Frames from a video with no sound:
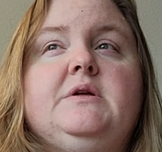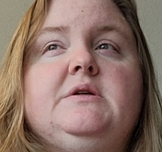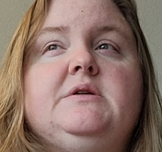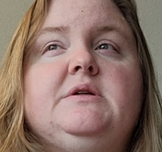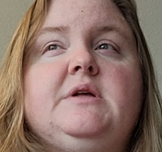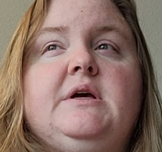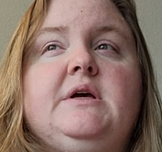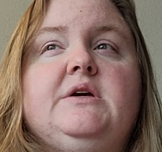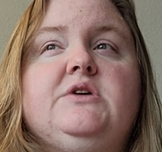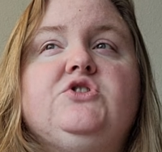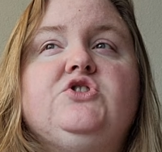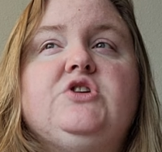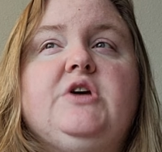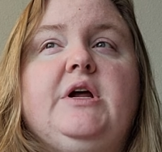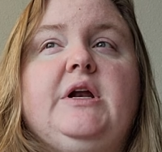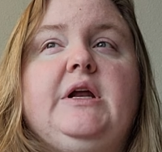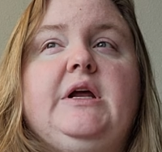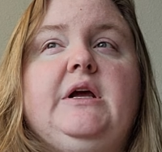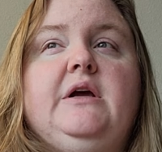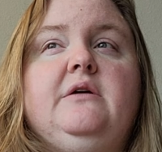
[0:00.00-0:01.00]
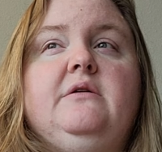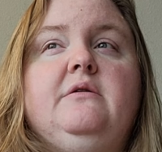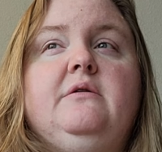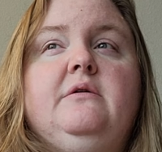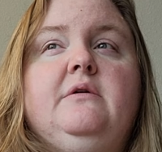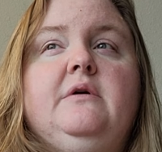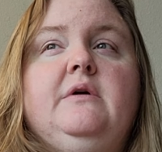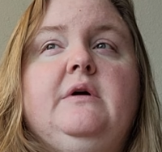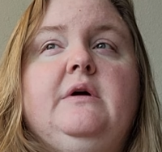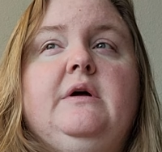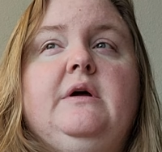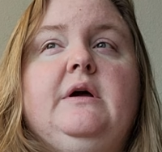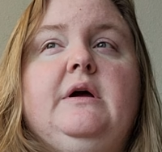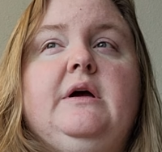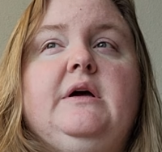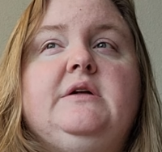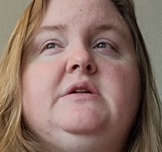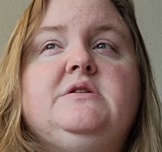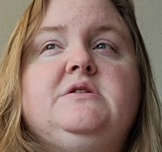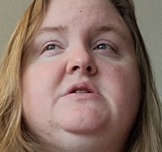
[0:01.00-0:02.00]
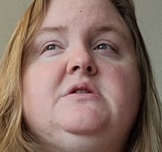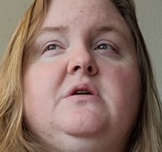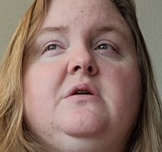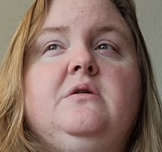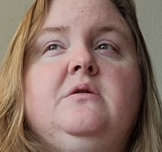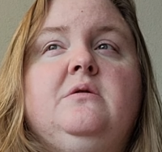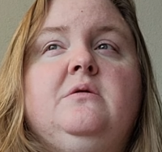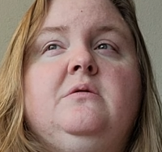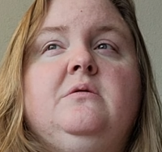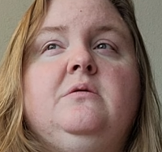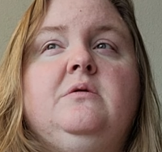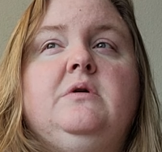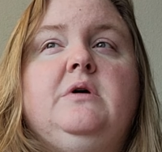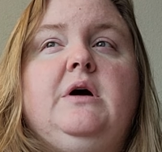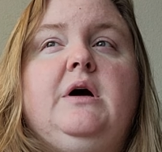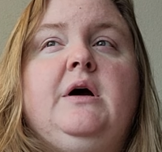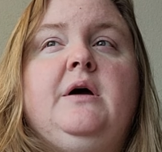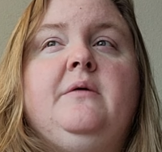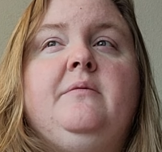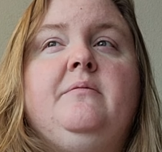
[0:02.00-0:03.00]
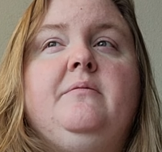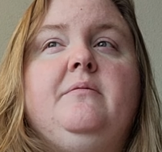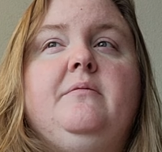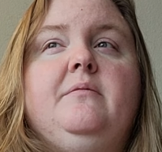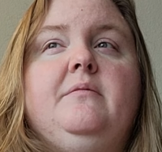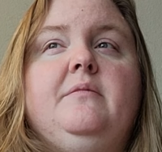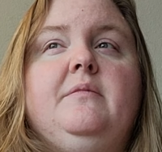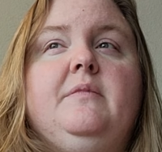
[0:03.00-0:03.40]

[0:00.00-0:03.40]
like sheddy and so I'm